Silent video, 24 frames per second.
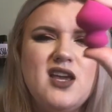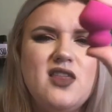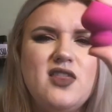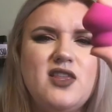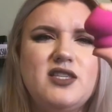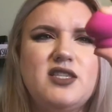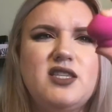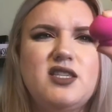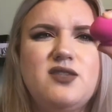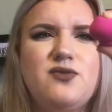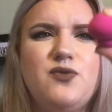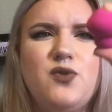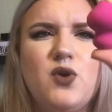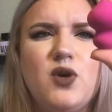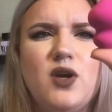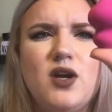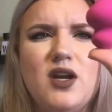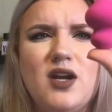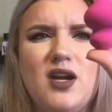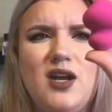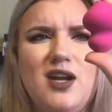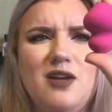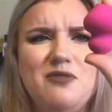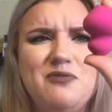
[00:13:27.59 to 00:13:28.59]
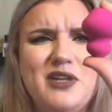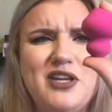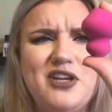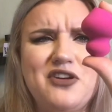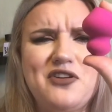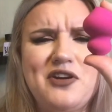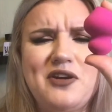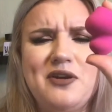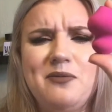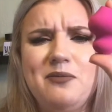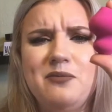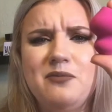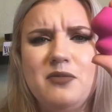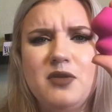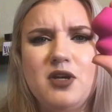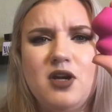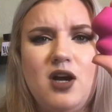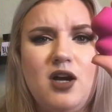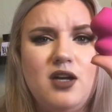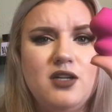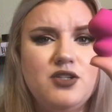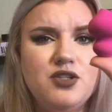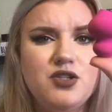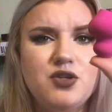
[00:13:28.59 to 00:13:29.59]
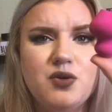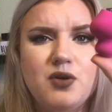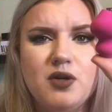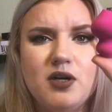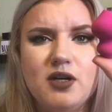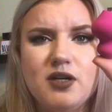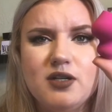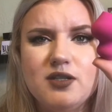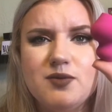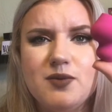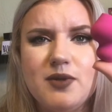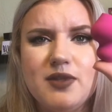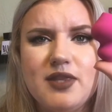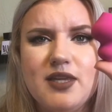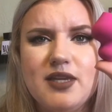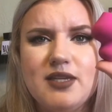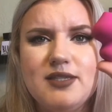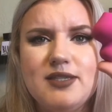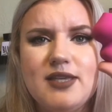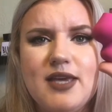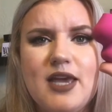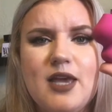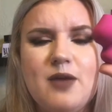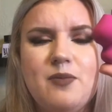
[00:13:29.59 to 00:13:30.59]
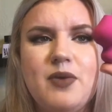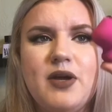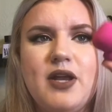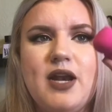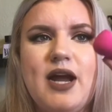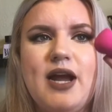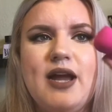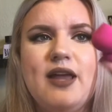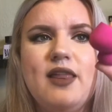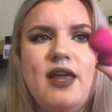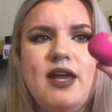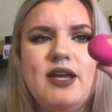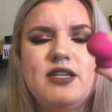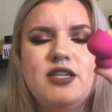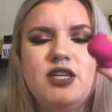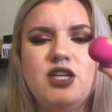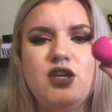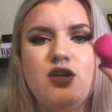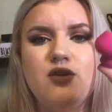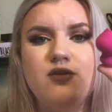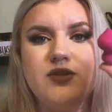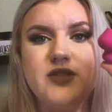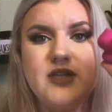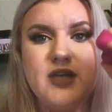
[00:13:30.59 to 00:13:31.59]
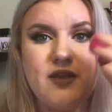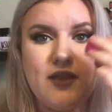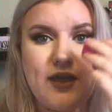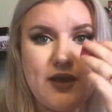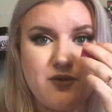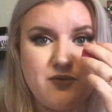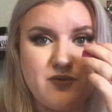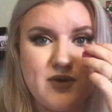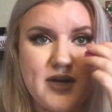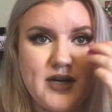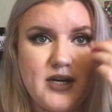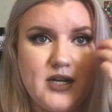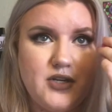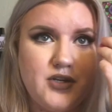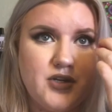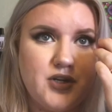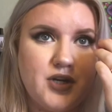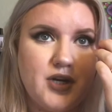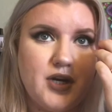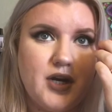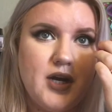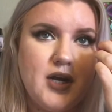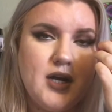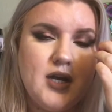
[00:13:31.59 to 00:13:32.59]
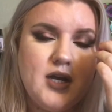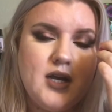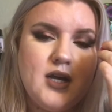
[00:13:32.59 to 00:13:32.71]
This is for like cream contour is what they say, but I like to use it like right under